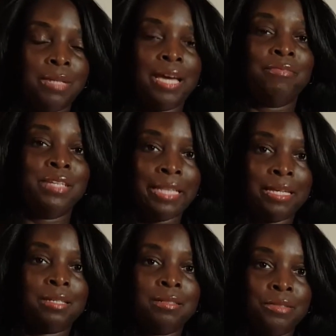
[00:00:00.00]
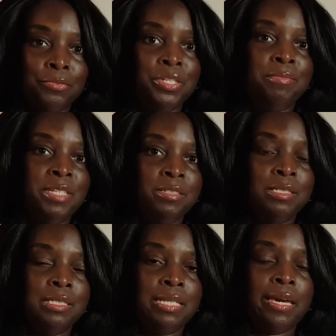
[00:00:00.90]
have it like 3
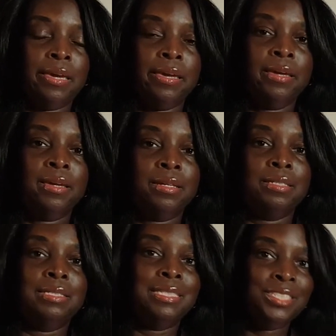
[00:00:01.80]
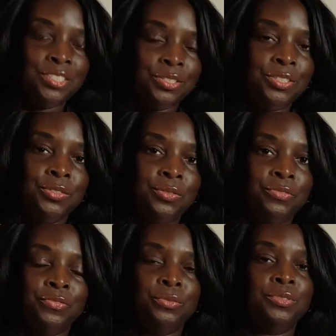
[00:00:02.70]
meals a day in addition to the
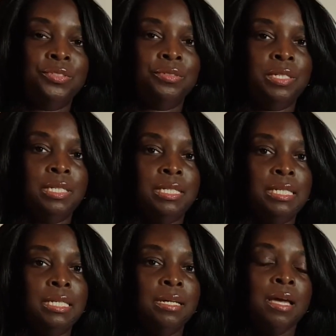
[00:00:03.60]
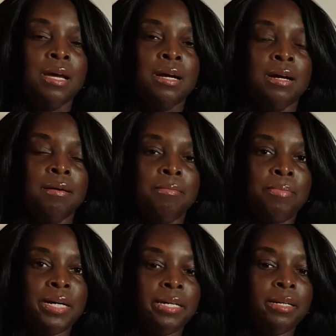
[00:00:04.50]
foods you're eating.
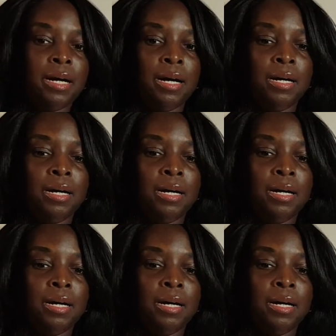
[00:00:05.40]
But